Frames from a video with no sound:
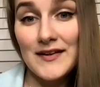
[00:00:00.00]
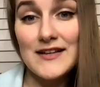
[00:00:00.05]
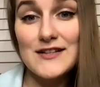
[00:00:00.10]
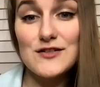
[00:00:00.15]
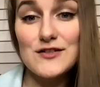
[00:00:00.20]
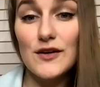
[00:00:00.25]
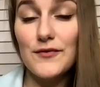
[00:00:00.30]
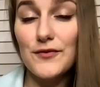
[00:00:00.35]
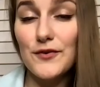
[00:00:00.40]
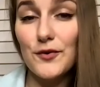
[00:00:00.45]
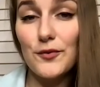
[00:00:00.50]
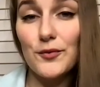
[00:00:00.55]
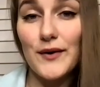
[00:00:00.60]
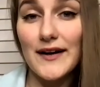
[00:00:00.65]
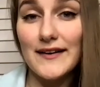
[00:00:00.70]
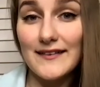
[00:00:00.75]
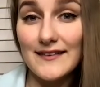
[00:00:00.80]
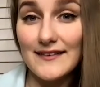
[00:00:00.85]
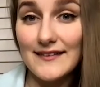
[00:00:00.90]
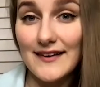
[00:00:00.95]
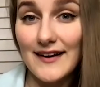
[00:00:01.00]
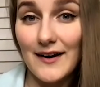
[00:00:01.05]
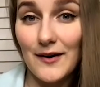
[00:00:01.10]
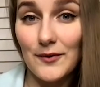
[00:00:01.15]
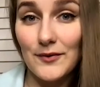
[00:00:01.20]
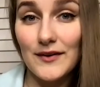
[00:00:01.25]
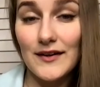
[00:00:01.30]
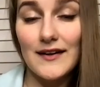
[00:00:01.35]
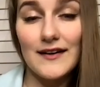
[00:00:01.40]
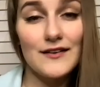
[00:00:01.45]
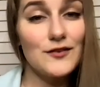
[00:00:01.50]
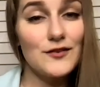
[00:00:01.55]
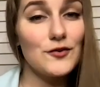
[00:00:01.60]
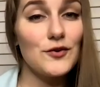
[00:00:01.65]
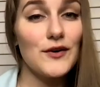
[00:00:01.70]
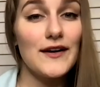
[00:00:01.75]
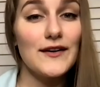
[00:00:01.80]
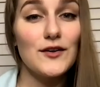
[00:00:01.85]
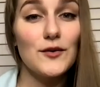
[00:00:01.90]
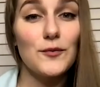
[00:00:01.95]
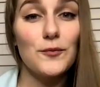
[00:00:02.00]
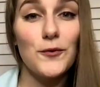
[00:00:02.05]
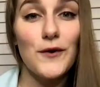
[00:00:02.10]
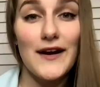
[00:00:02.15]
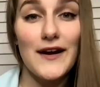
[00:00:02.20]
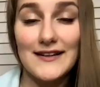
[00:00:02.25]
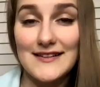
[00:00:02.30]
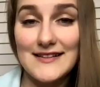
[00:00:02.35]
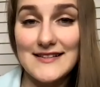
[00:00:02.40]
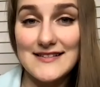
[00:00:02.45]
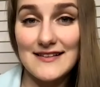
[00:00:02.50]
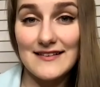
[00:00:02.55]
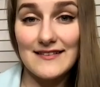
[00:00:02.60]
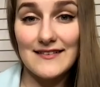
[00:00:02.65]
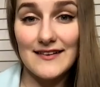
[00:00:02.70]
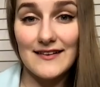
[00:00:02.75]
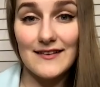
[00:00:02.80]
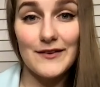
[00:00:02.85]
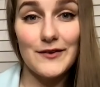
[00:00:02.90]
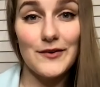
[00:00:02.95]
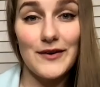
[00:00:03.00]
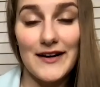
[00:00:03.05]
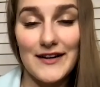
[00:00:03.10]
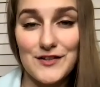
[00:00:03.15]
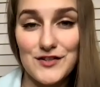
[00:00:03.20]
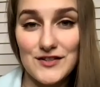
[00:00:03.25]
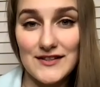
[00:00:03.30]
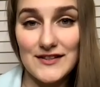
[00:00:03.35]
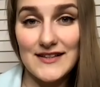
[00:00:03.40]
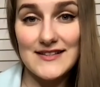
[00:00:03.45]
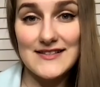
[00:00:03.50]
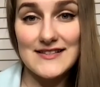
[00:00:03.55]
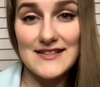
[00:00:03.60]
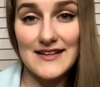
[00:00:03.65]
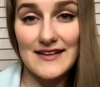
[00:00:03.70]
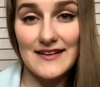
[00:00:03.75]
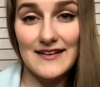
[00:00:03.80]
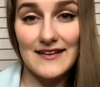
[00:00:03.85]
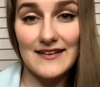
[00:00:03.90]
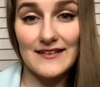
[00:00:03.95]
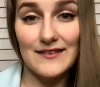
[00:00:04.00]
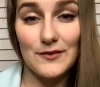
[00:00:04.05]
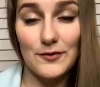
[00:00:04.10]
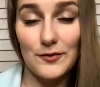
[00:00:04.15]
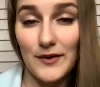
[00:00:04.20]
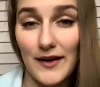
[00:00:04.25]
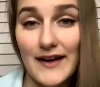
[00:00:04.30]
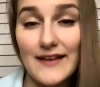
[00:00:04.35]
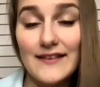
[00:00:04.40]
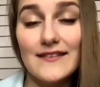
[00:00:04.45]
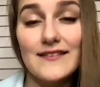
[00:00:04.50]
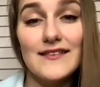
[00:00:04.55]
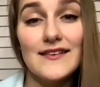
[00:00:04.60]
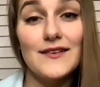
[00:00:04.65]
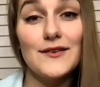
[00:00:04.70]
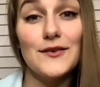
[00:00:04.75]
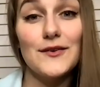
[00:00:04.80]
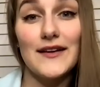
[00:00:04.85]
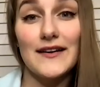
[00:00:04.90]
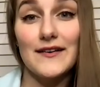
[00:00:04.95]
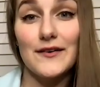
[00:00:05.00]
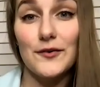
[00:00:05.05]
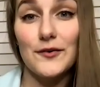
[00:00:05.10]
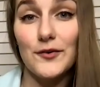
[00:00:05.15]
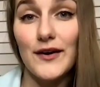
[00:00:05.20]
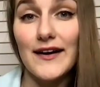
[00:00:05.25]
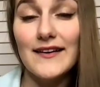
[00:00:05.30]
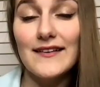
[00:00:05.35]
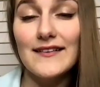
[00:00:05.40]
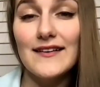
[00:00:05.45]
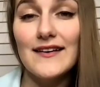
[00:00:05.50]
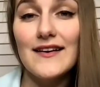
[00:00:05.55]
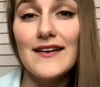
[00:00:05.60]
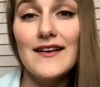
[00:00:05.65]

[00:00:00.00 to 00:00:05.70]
So if you write it down and try to practice until you're actually saying it right, until you get it right,